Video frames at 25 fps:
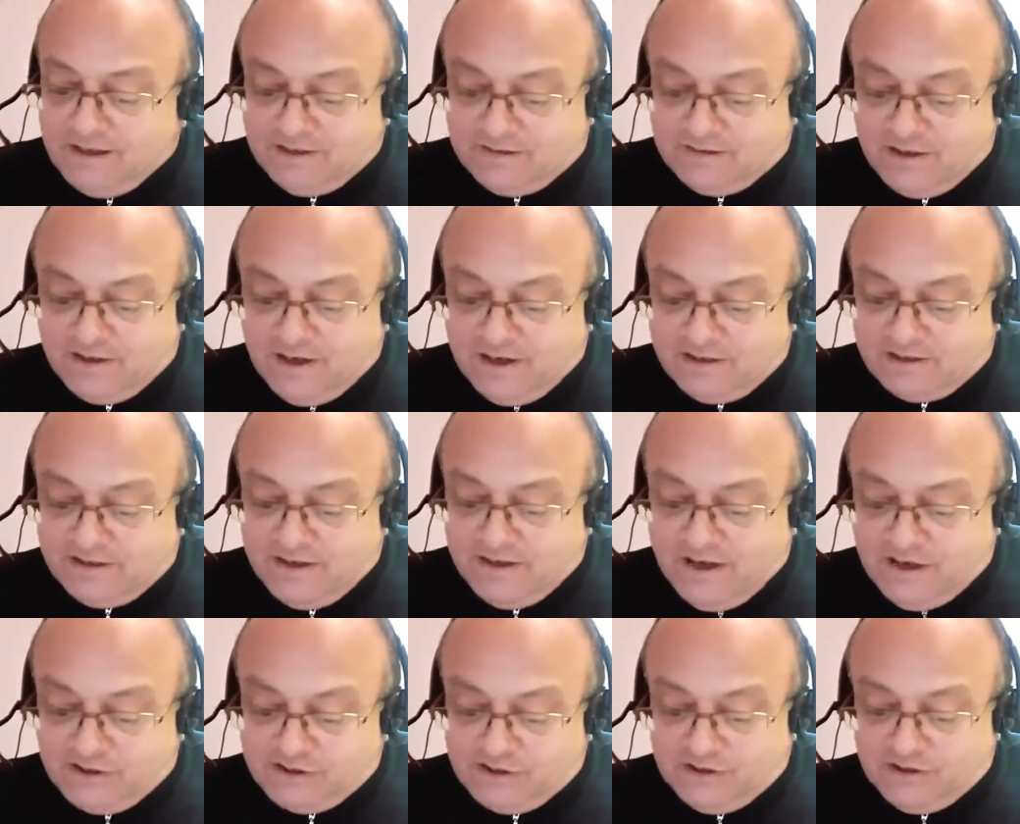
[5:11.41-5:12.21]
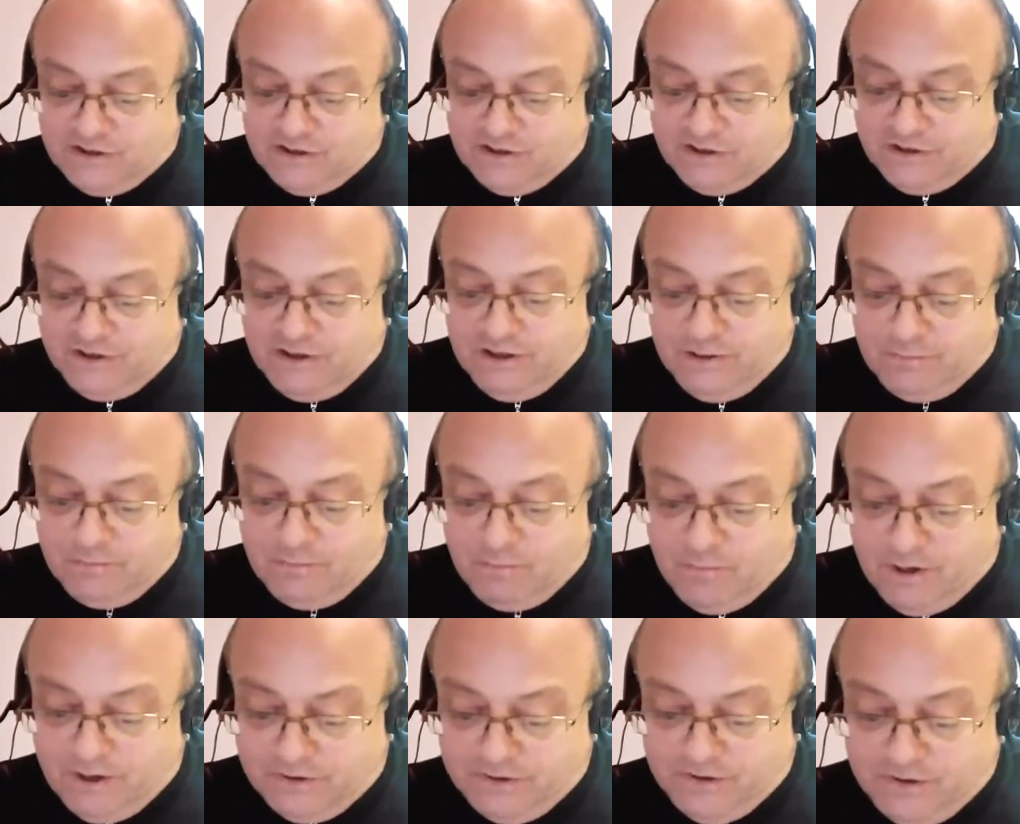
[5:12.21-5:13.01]
transnational
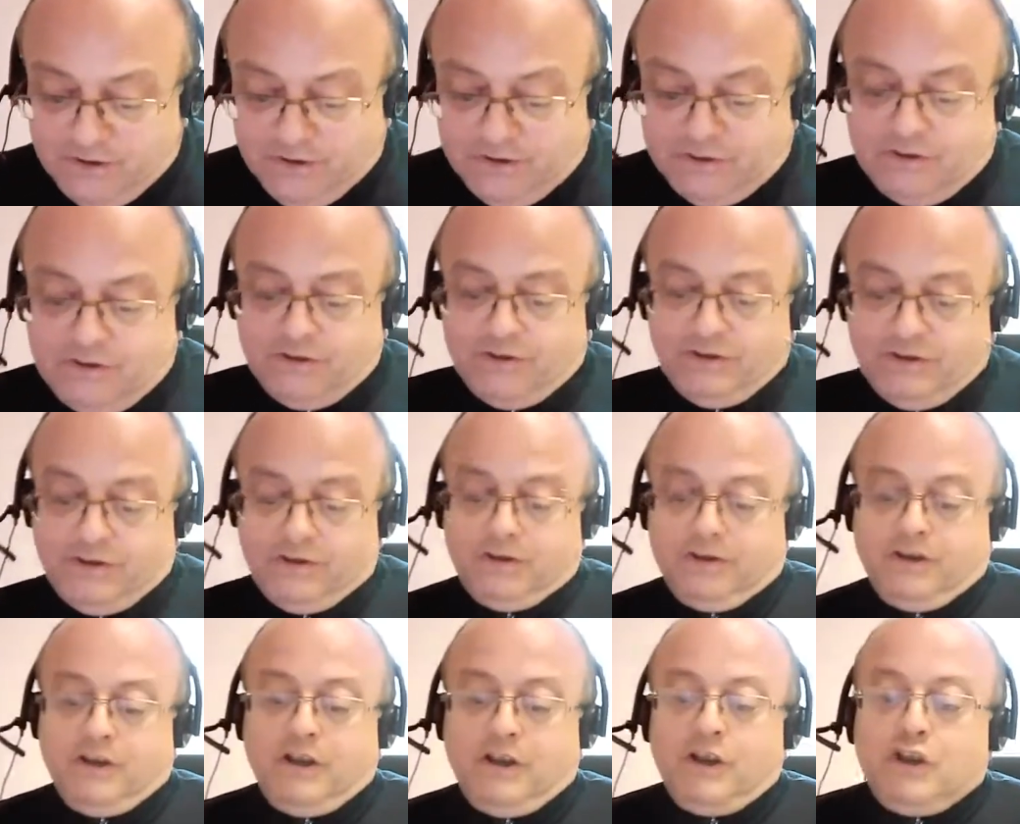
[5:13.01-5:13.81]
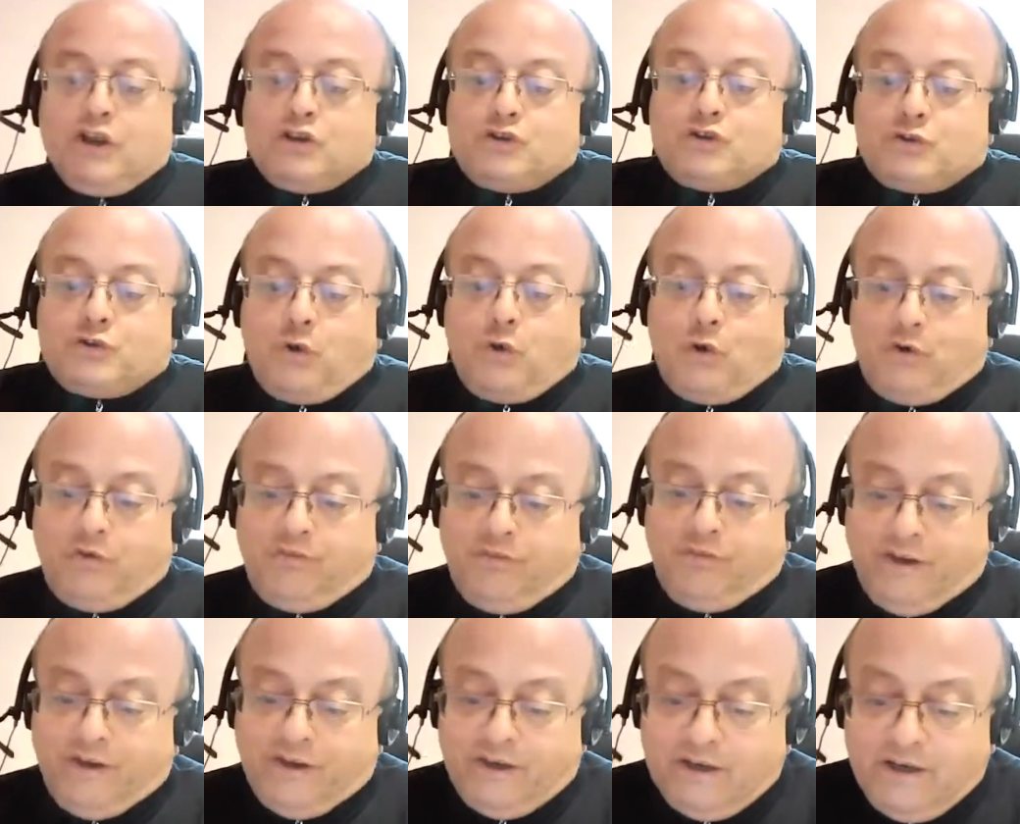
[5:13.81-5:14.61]
market
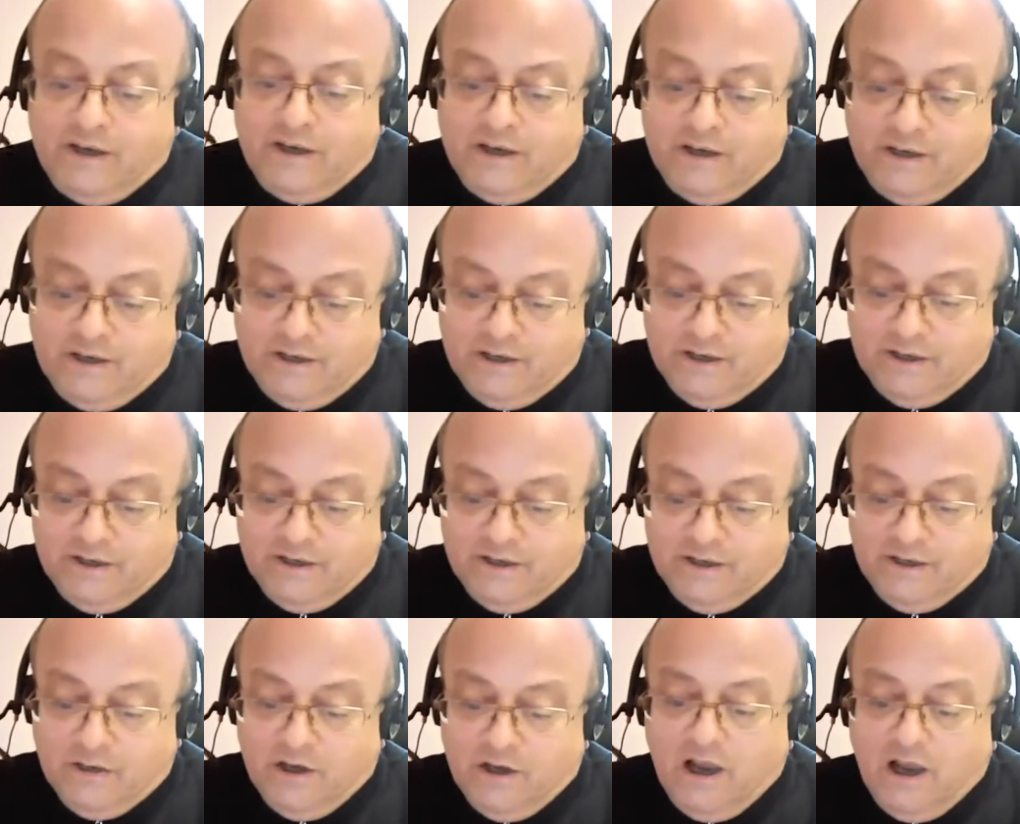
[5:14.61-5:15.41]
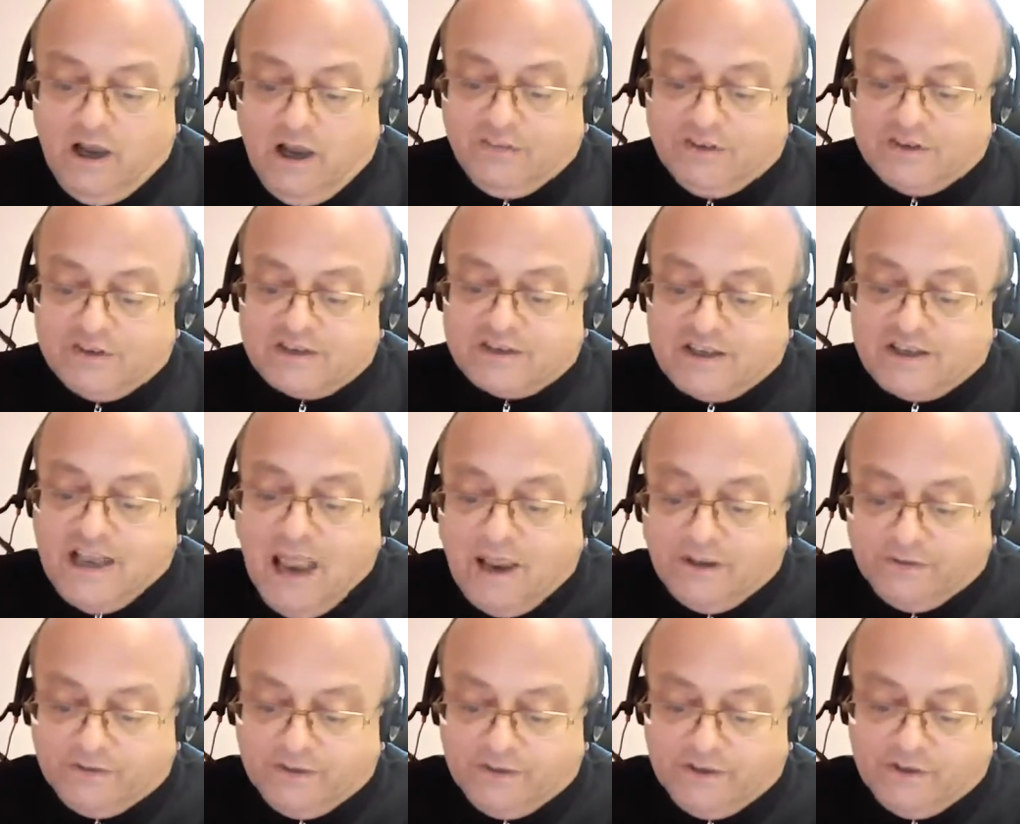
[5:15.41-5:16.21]
serving
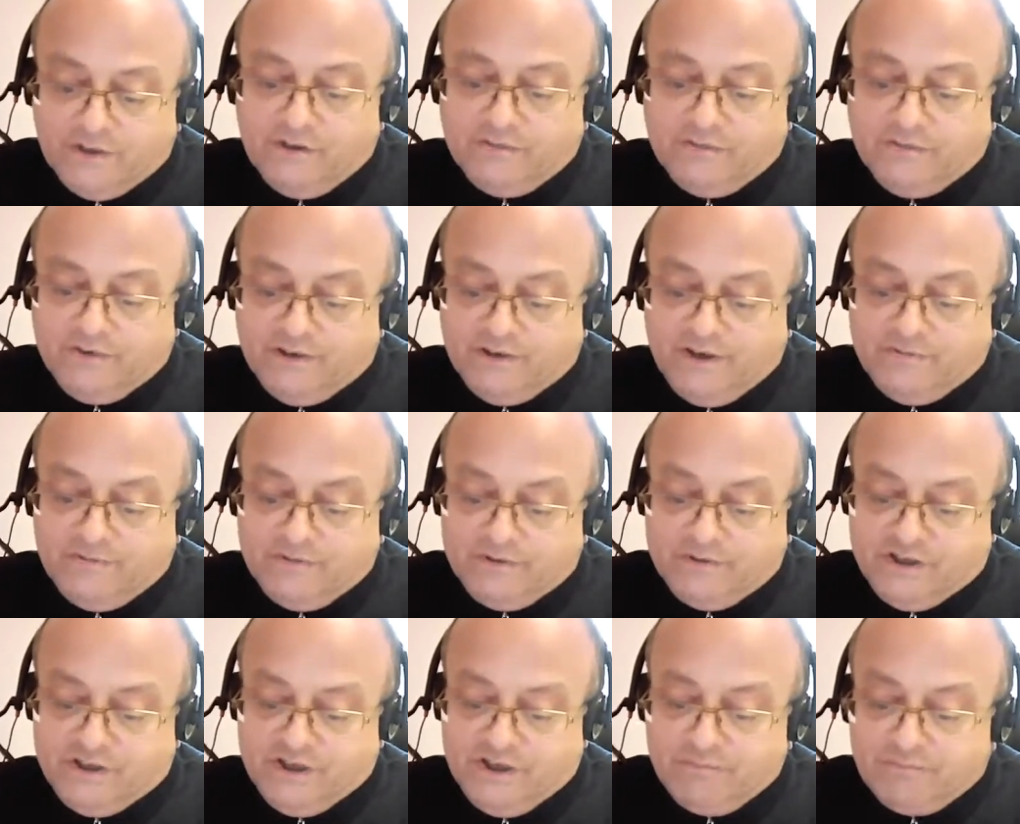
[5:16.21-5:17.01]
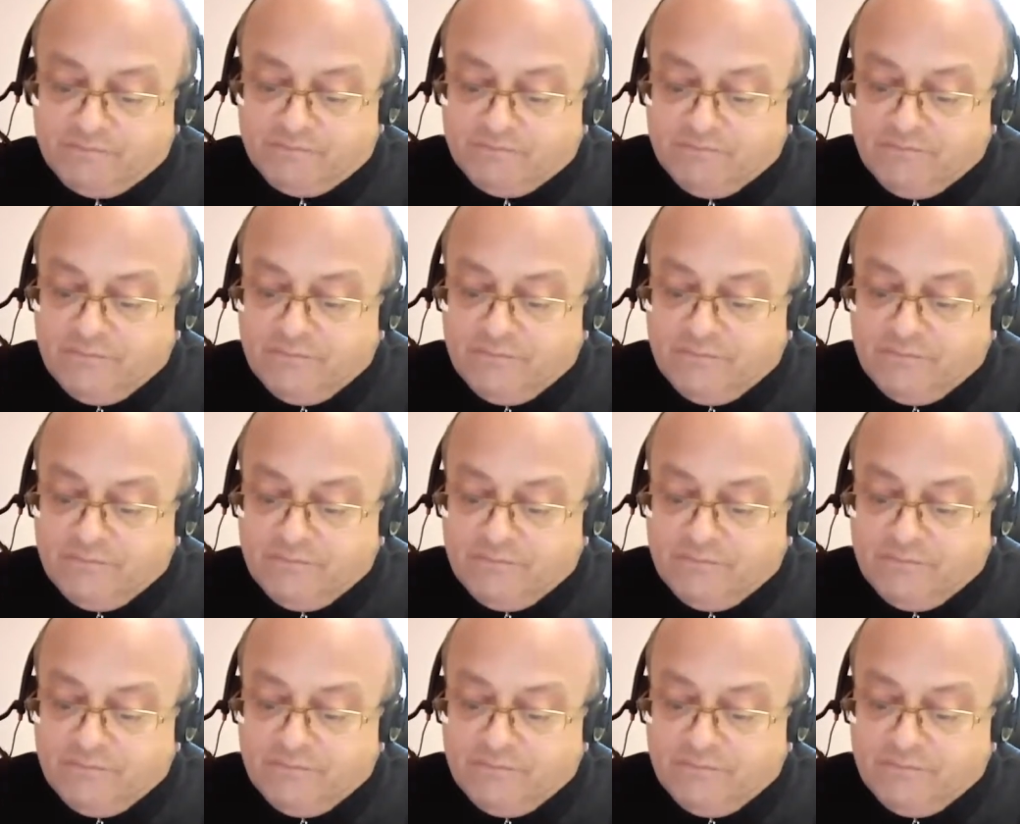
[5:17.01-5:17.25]
understanding of a refugee.